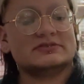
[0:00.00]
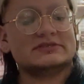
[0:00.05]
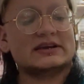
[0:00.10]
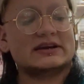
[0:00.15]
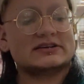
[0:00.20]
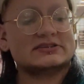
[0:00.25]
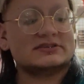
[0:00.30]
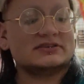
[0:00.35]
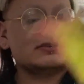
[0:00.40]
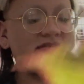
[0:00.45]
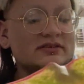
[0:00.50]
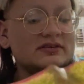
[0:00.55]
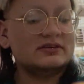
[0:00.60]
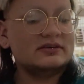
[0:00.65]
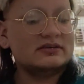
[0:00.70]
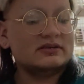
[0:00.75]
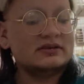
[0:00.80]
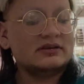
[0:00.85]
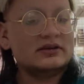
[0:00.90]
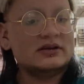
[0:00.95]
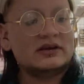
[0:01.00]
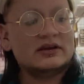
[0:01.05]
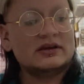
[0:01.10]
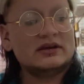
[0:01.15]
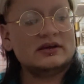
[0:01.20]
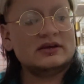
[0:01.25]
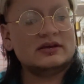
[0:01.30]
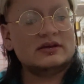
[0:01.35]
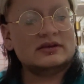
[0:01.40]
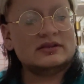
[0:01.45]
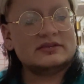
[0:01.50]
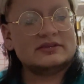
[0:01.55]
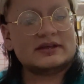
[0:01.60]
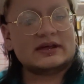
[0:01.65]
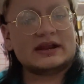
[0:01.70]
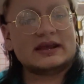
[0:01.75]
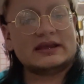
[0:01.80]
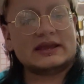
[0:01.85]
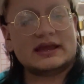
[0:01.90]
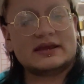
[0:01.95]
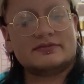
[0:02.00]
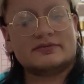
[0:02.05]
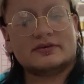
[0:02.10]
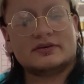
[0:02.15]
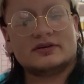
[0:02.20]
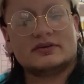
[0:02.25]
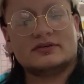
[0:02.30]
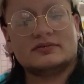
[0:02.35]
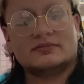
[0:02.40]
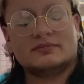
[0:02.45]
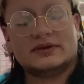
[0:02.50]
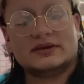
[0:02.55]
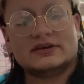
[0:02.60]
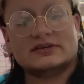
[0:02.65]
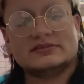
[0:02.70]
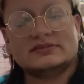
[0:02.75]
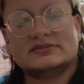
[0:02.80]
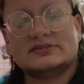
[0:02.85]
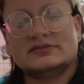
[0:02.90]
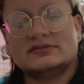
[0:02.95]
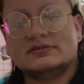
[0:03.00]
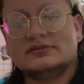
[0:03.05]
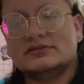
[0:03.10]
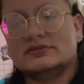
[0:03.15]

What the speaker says: section that I gave her because